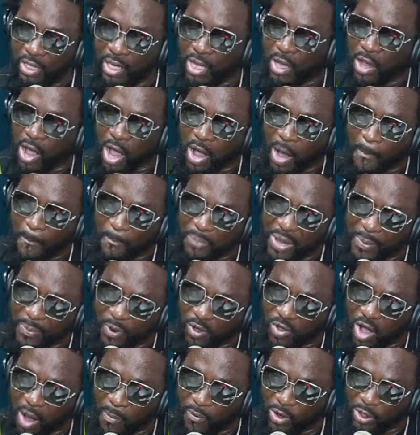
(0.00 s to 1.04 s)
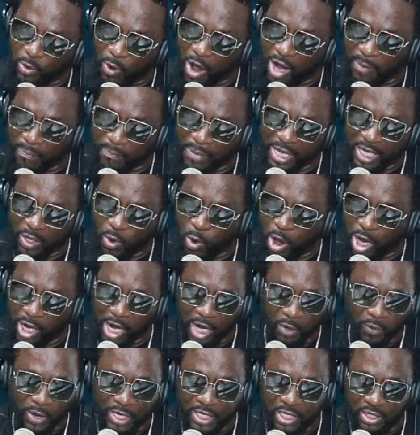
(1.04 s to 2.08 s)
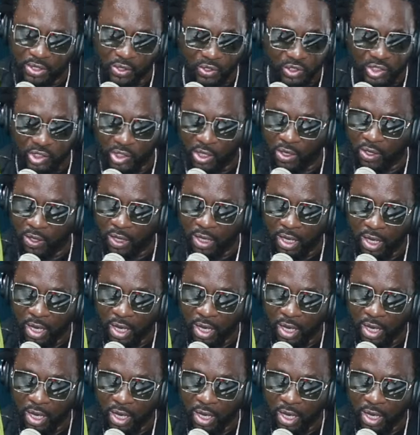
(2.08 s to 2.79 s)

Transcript: I see. People come with one big one, and when you do so,